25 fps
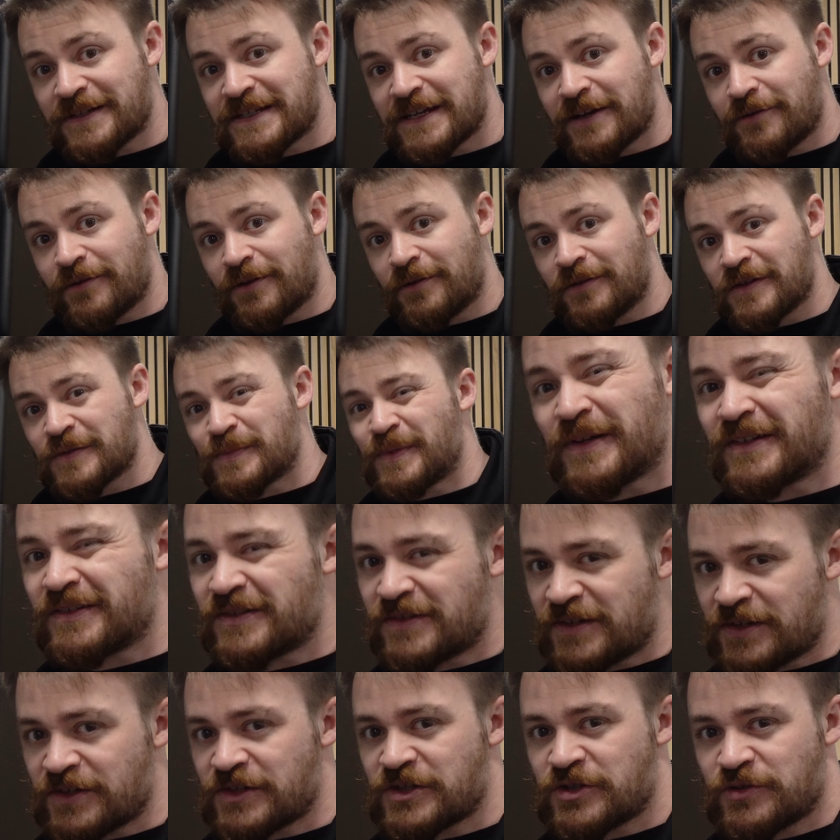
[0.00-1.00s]
materials, but
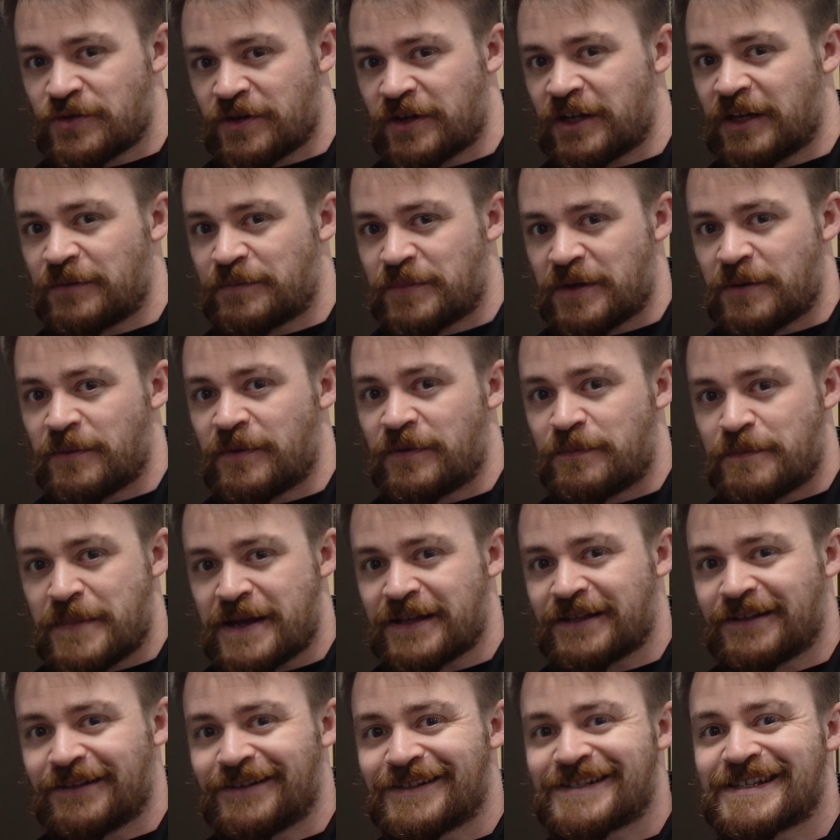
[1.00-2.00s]
does struggle a bit with
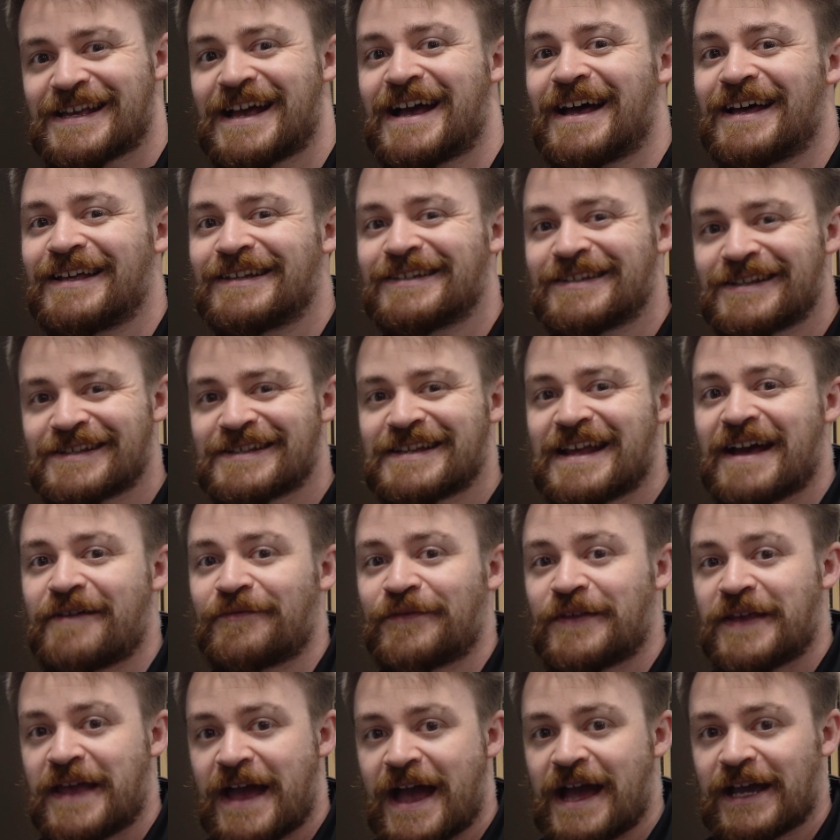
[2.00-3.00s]
metals and doesn't
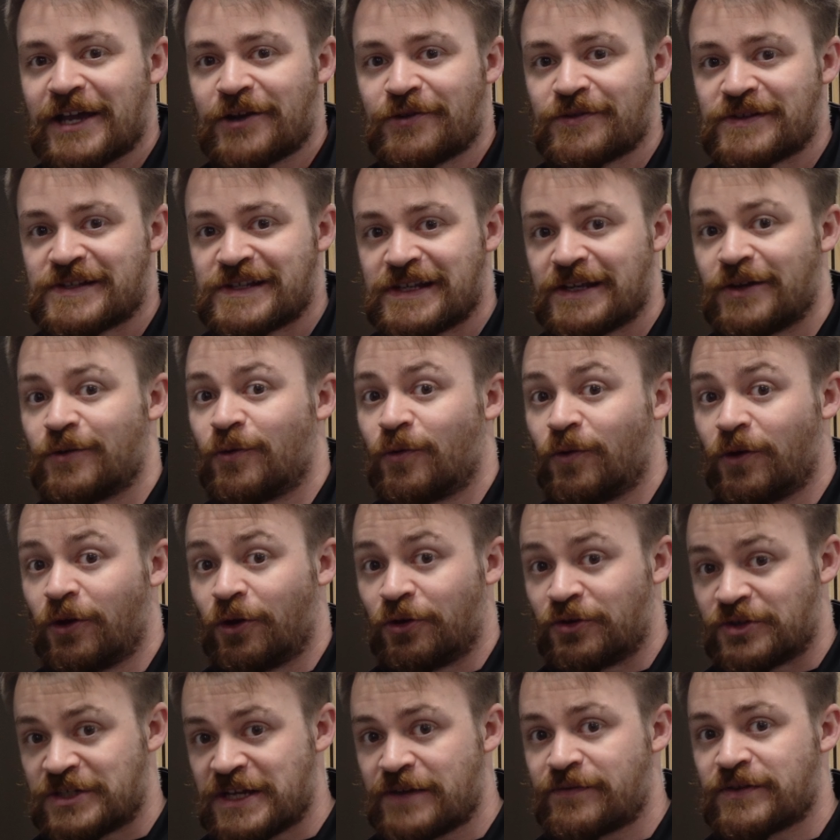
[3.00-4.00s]
have the accuracy or
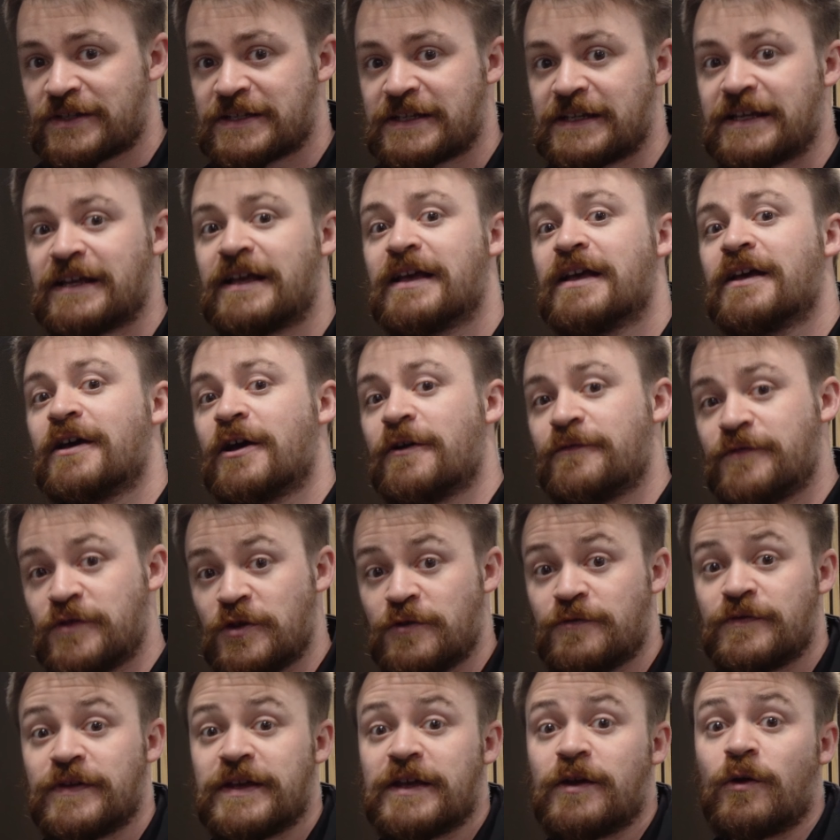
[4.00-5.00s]
longevity of
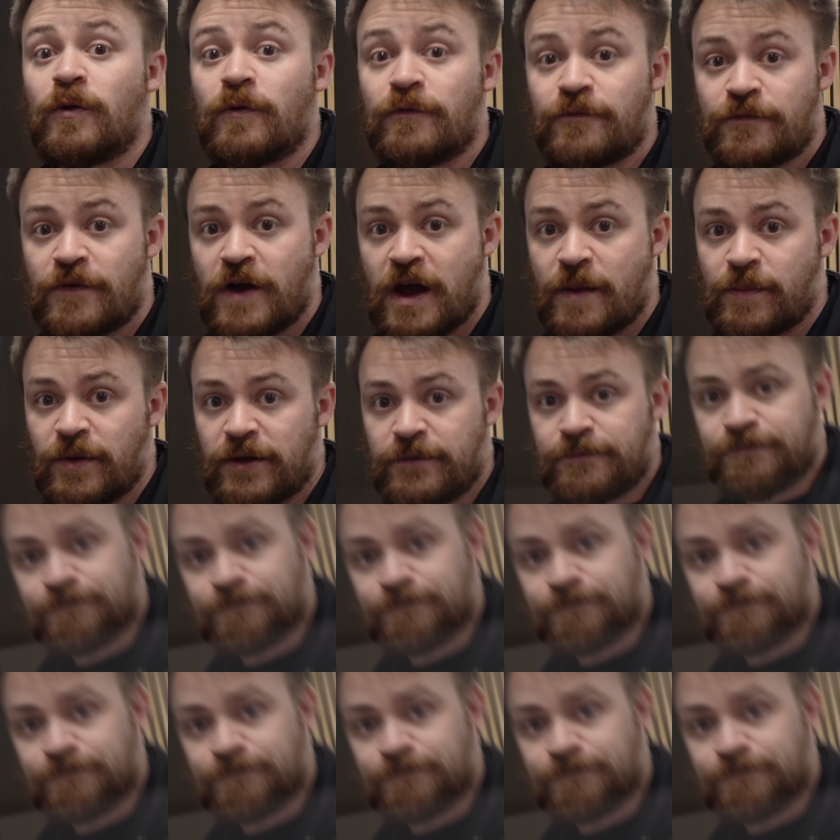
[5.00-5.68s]
UV or fiber.